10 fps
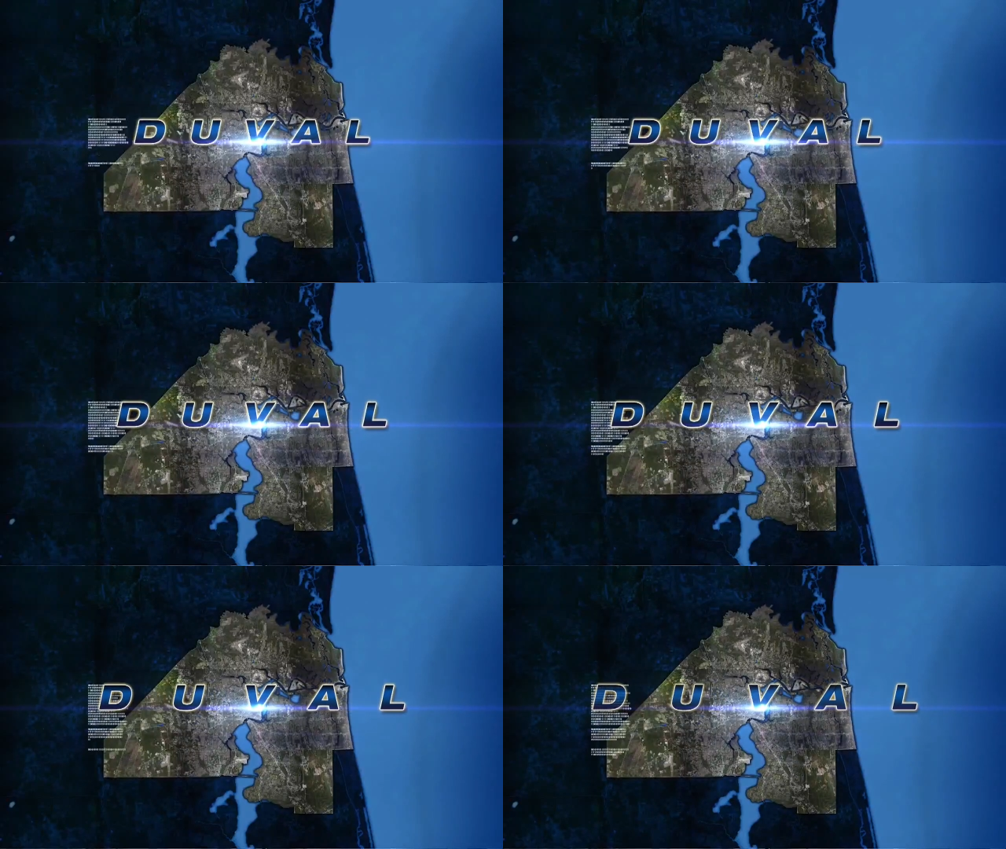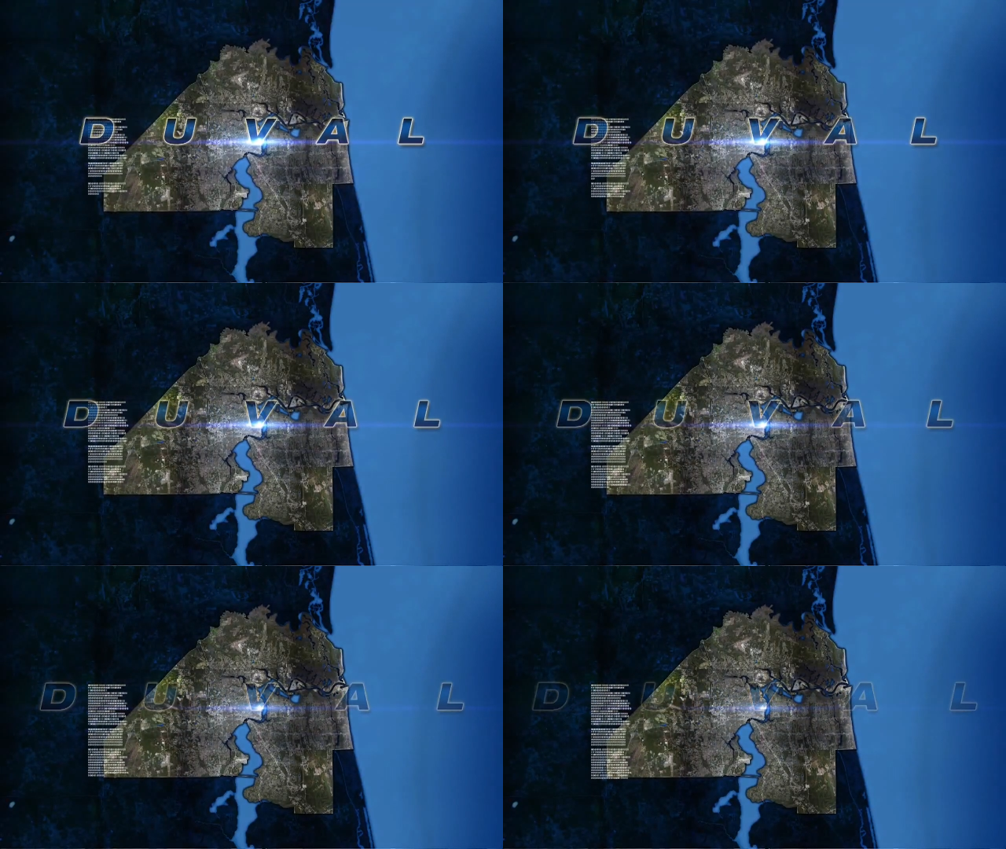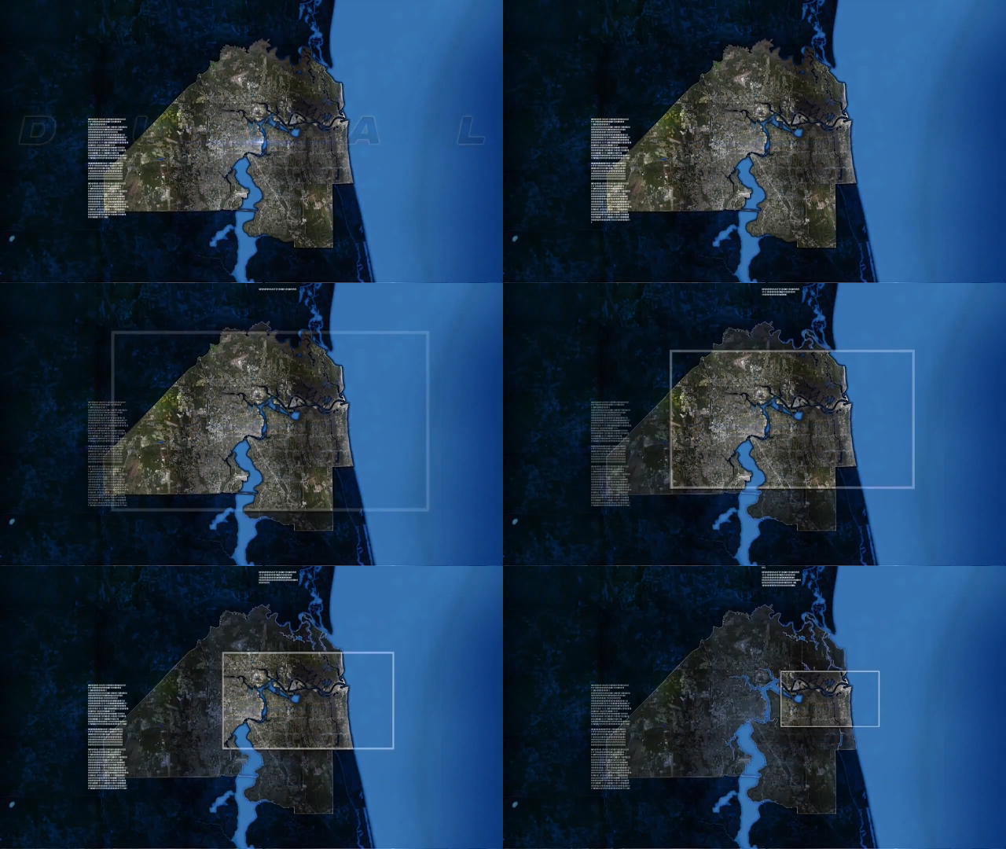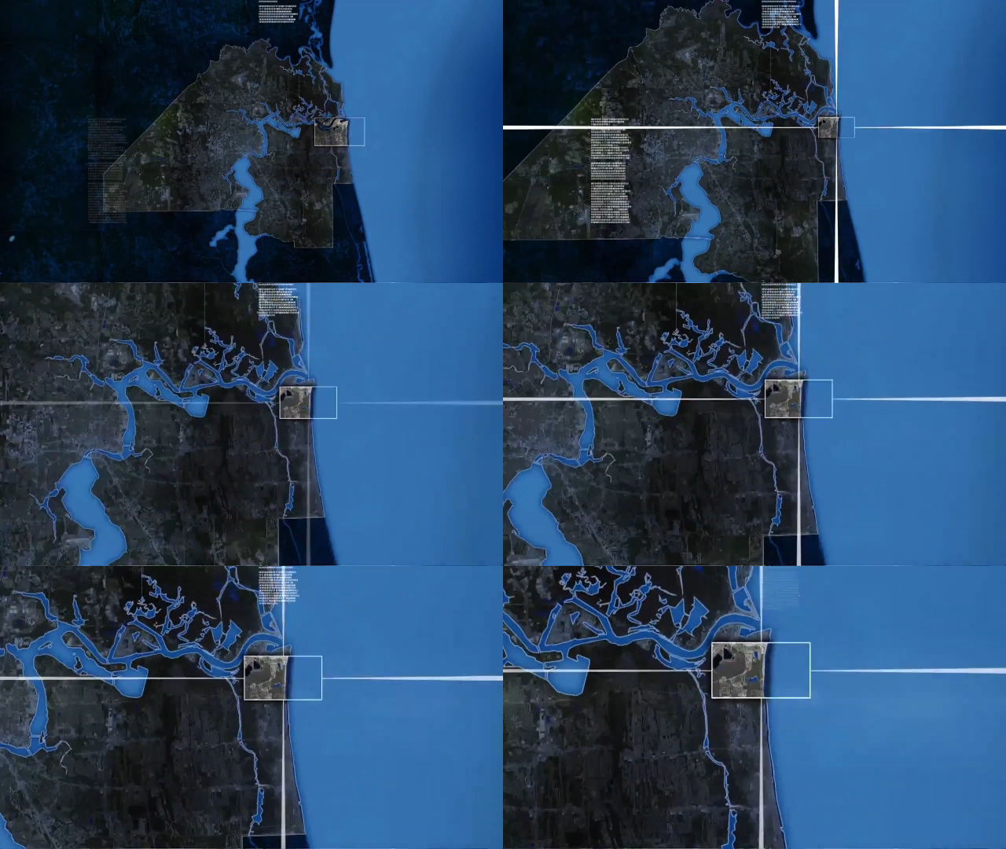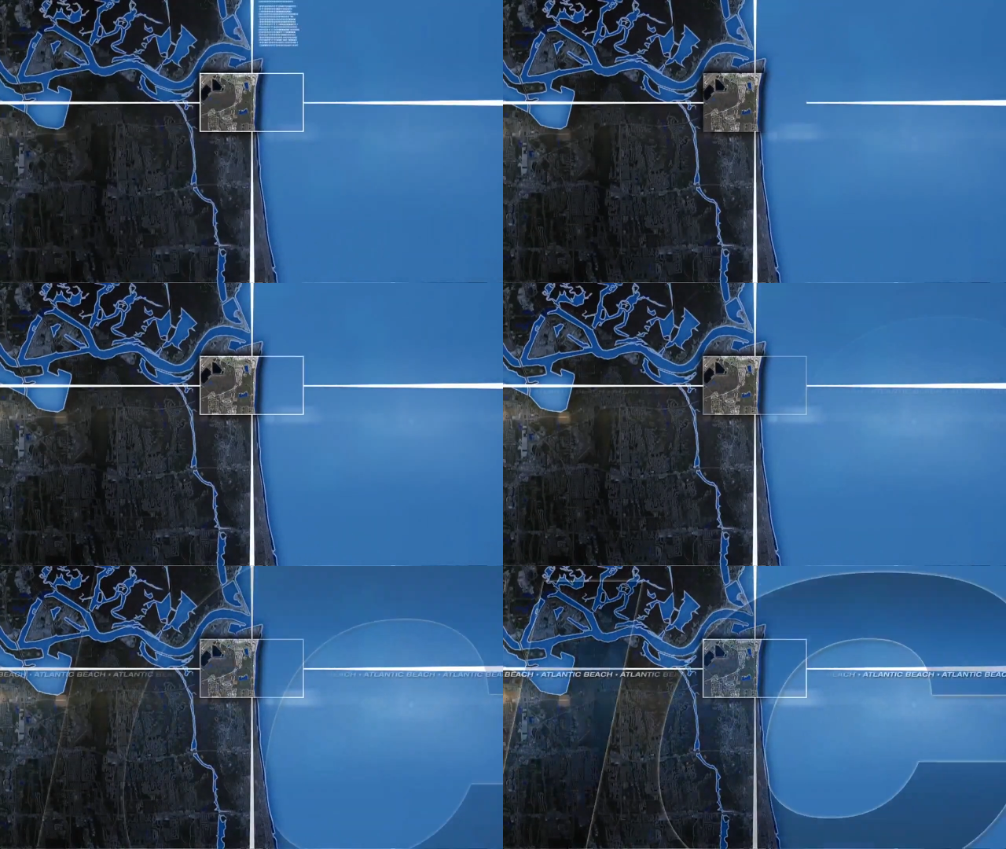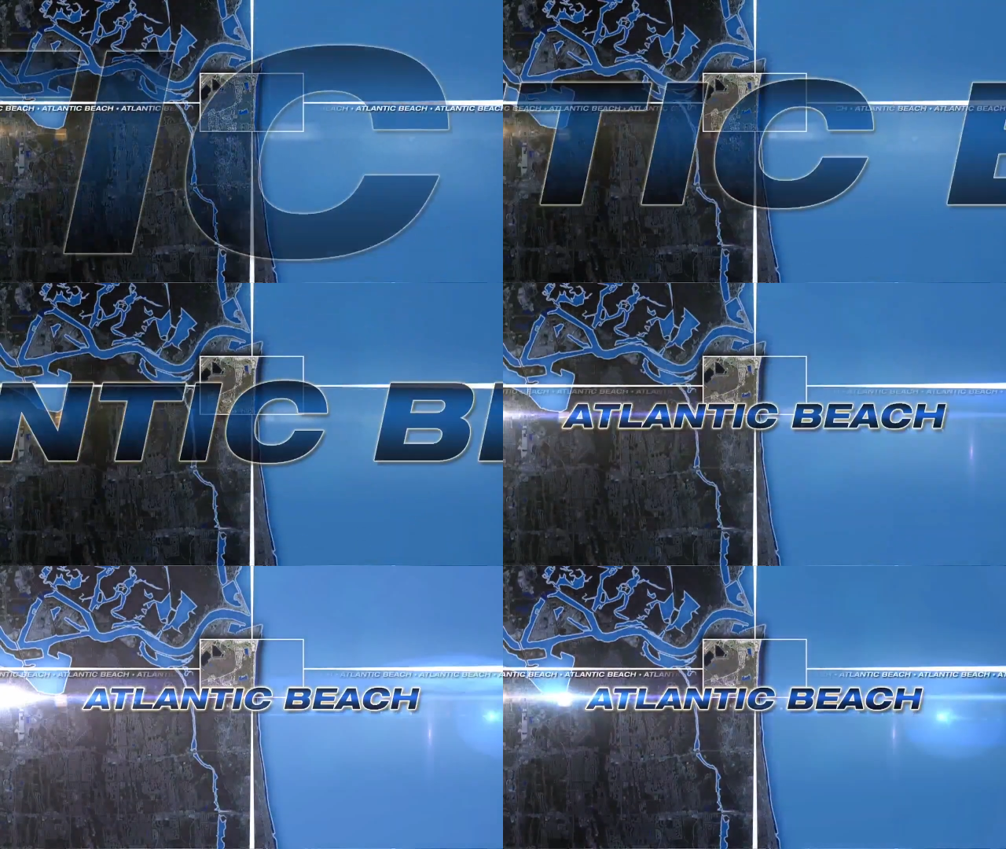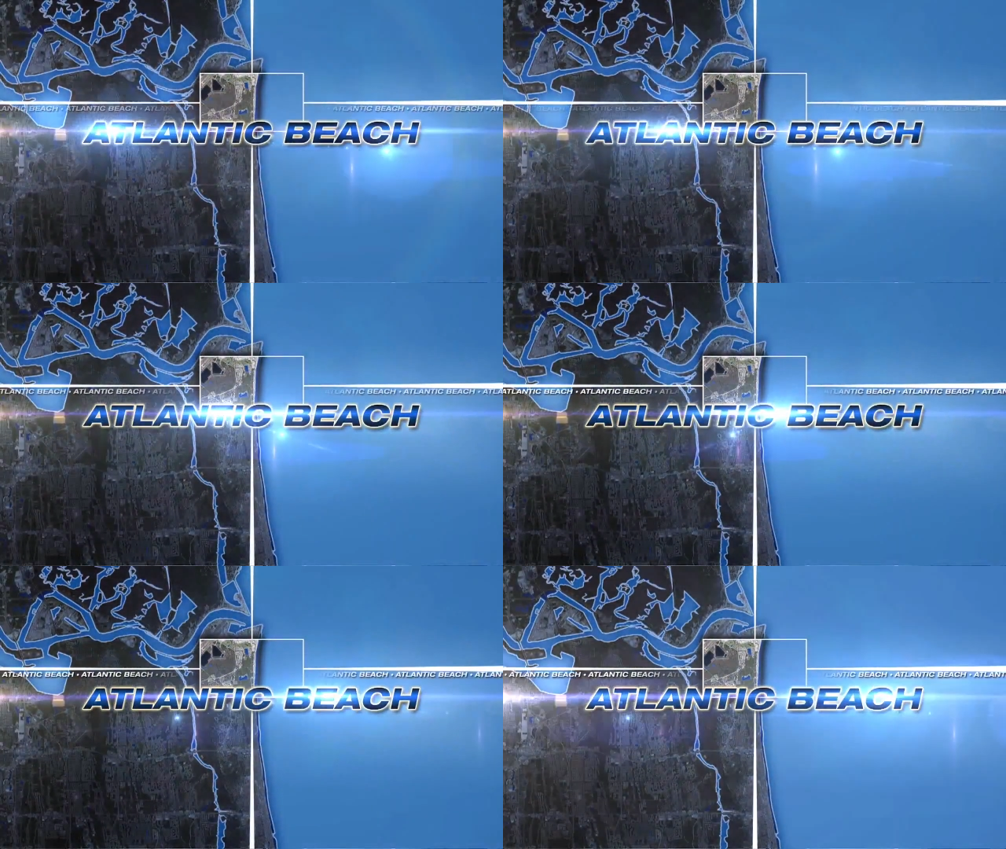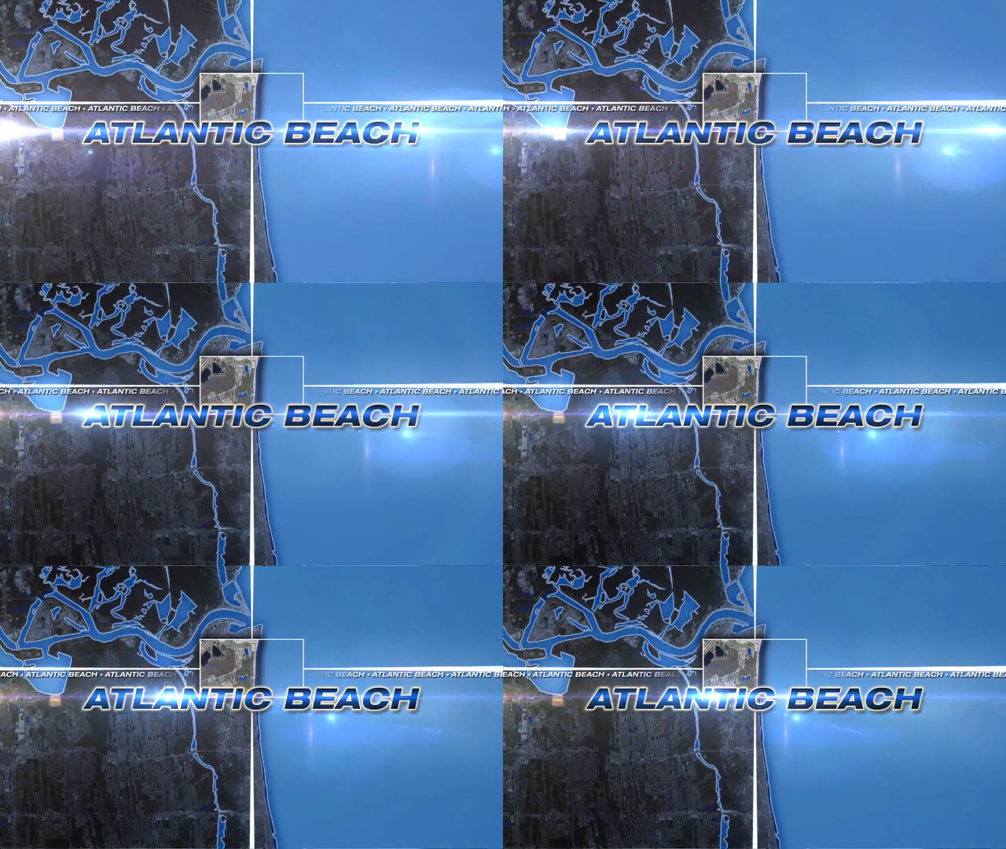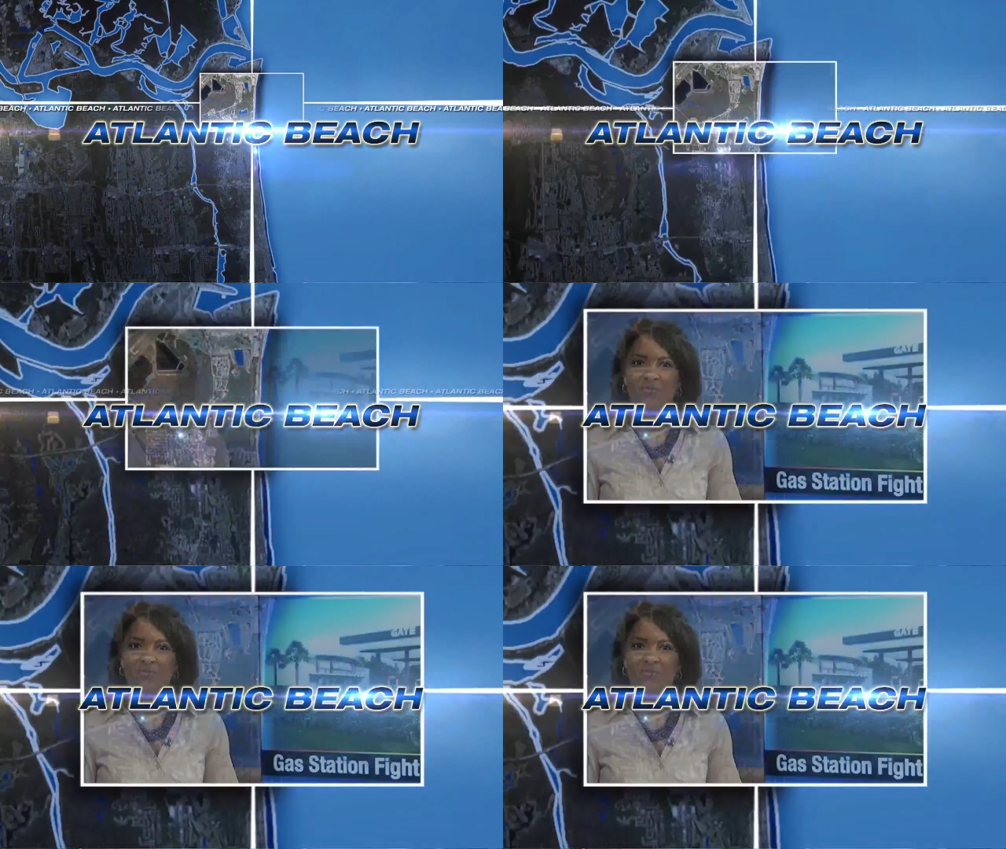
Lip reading: Nobody's mouth can be seen.